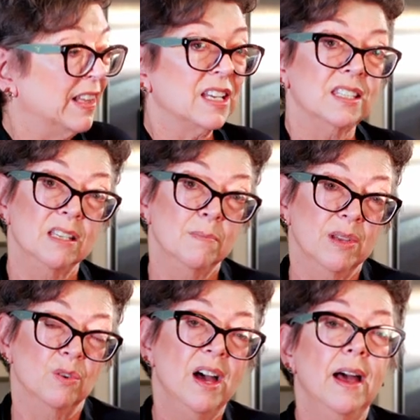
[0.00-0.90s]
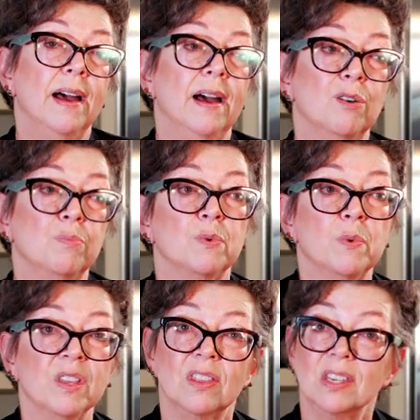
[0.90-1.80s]
Flaxseed meal helps
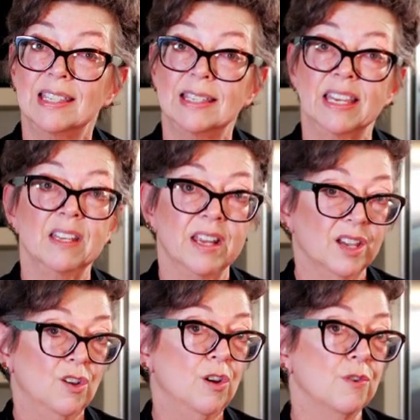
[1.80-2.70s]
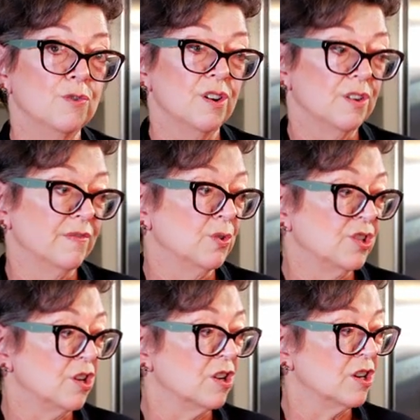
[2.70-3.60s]
with the skin and coat of your
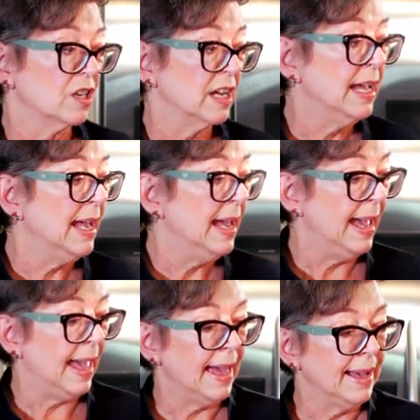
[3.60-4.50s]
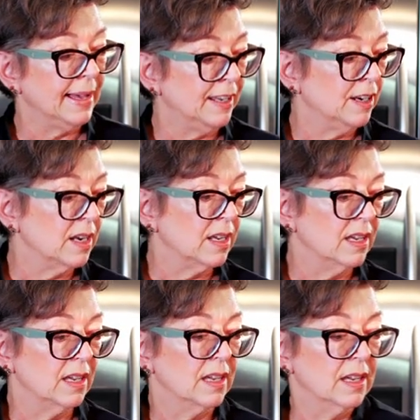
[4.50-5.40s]
dog. And
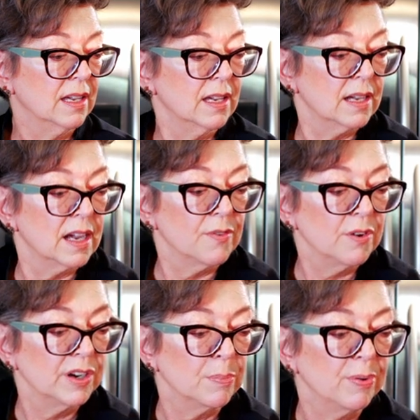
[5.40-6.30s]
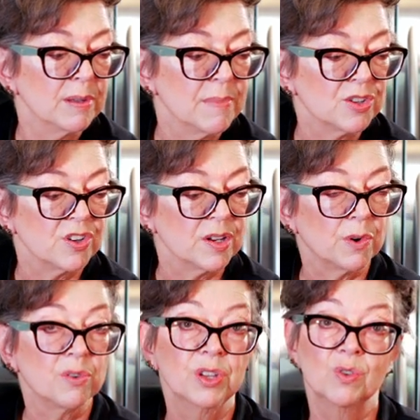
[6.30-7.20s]
I've already pre-measured it.
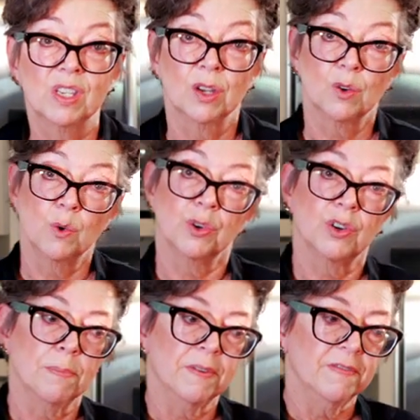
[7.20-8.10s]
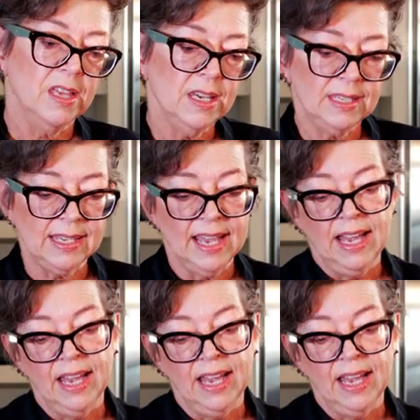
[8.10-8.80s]
We're only using a quarter cup of this.